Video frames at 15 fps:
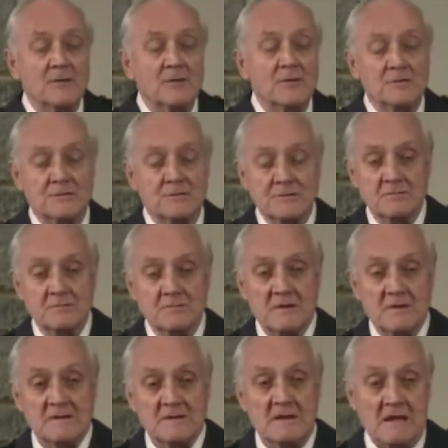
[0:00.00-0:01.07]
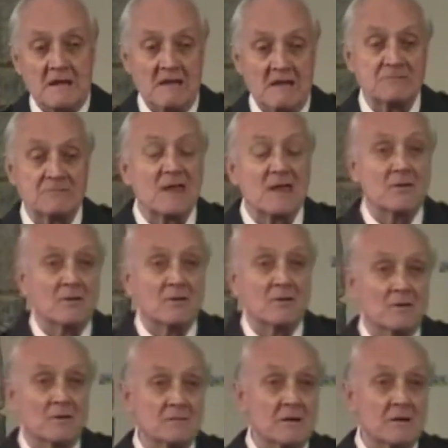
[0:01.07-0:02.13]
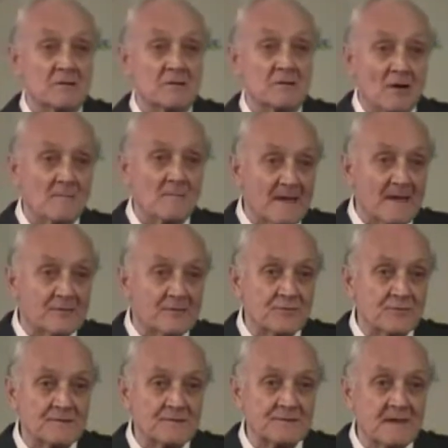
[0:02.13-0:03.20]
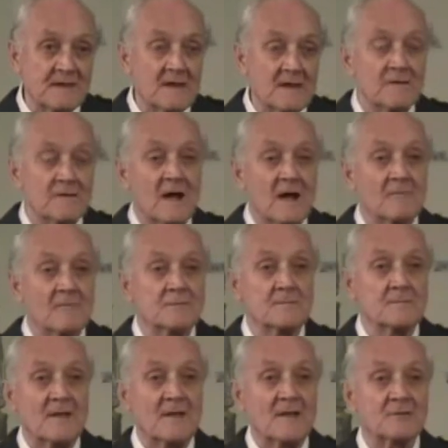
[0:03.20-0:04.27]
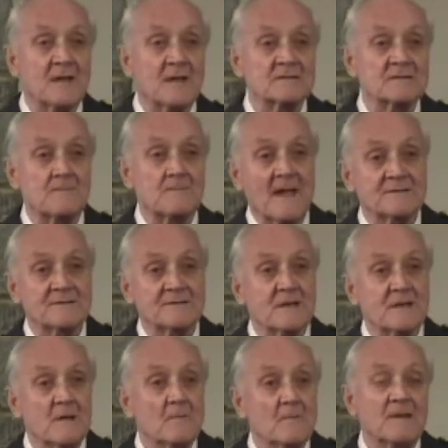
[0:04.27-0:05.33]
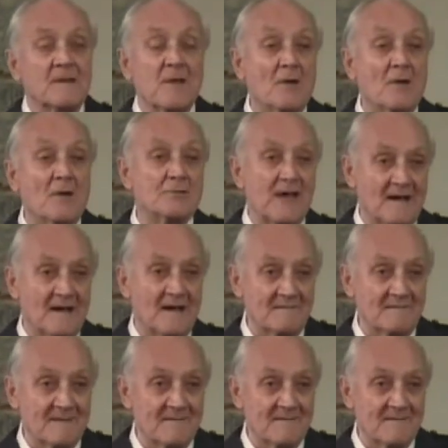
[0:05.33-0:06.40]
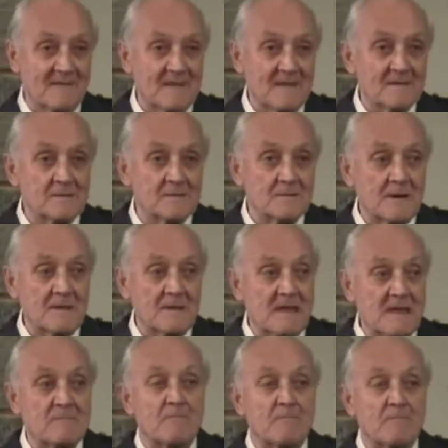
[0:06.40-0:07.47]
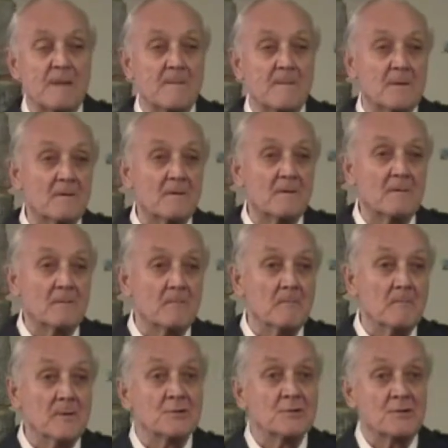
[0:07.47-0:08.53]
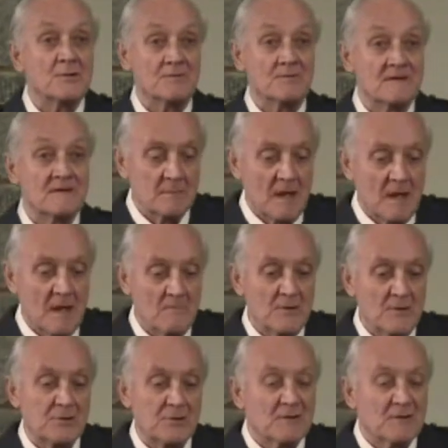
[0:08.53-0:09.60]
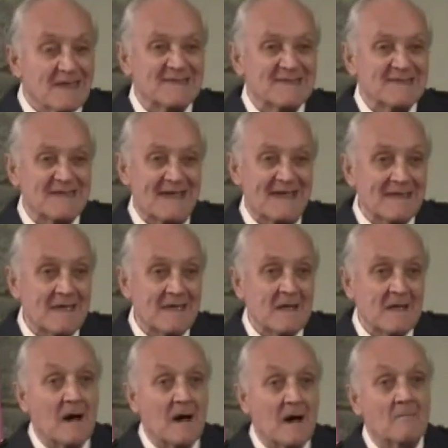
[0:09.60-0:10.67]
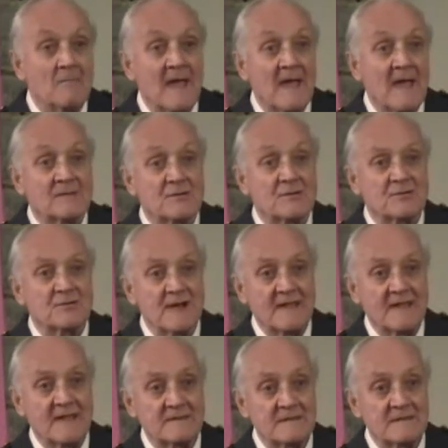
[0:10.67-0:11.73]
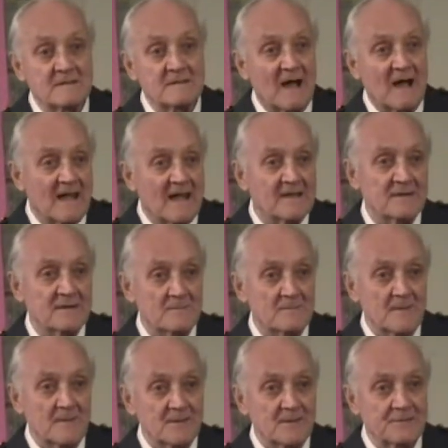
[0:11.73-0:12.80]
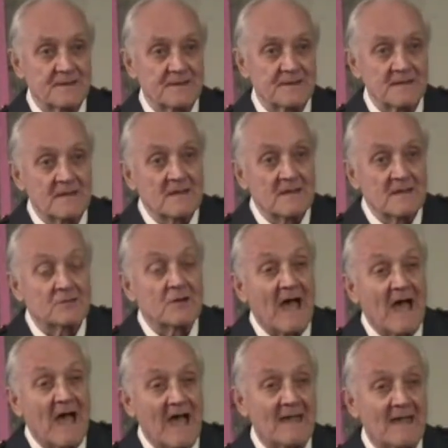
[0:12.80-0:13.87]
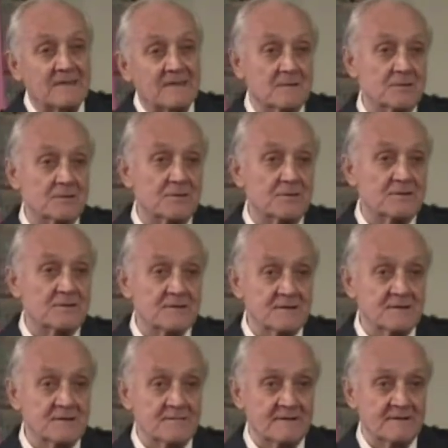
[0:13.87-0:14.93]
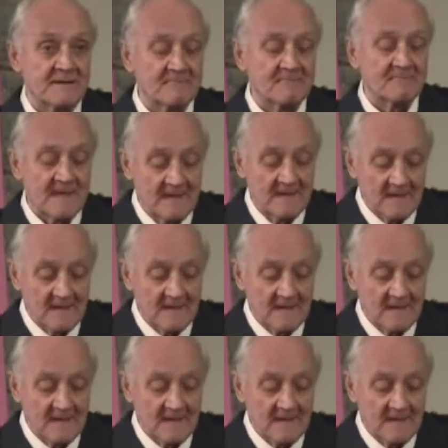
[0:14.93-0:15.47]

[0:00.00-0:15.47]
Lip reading: When you do technical documentaries, you have so much space with no sound. So we need people with musical intent are there to create ideal music to add to the scenery.